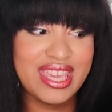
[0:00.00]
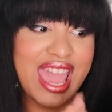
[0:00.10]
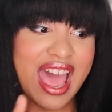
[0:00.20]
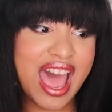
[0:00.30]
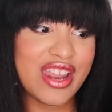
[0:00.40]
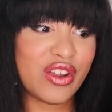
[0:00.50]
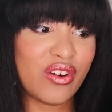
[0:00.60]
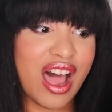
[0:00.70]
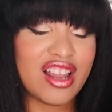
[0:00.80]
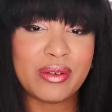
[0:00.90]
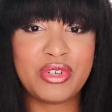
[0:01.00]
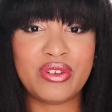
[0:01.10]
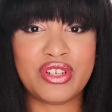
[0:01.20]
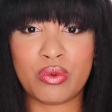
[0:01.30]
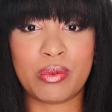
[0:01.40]
yeah, I know all I'm
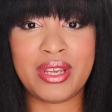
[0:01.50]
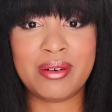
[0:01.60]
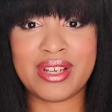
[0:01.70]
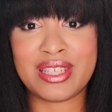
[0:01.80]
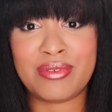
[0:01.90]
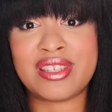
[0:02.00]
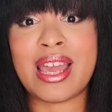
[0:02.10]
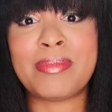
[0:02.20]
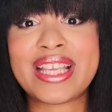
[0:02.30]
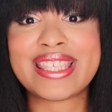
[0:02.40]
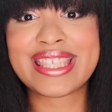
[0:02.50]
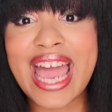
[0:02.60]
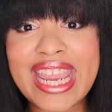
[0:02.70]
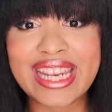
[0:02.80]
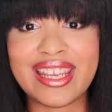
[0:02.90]
doing is repeating myself because I'm
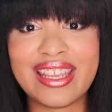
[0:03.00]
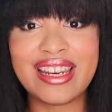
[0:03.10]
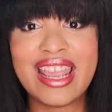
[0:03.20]
excited.